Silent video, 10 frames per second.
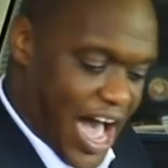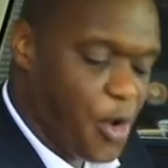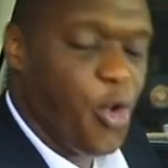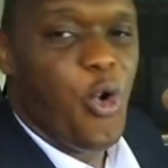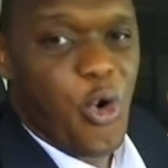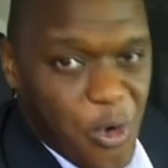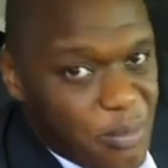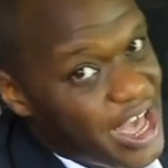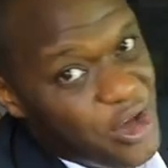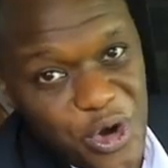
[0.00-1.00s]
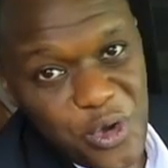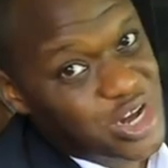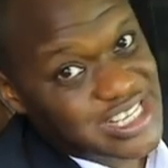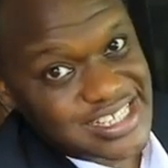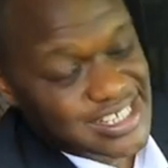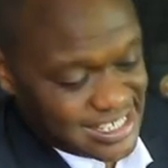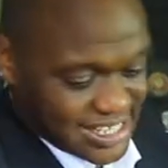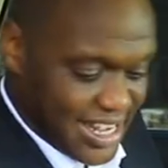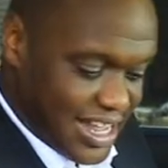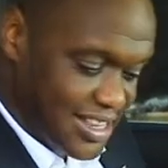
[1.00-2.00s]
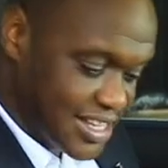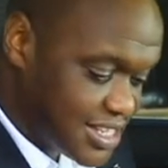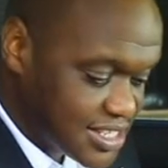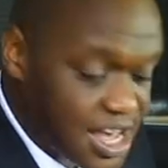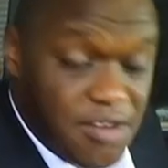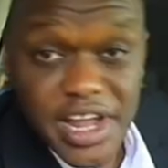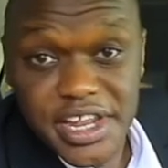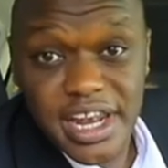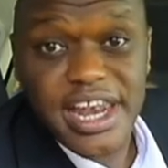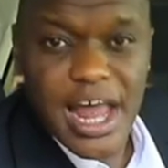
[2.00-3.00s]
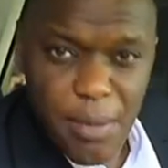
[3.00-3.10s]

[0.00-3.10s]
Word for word: And oh my God, what a seat. This is covered in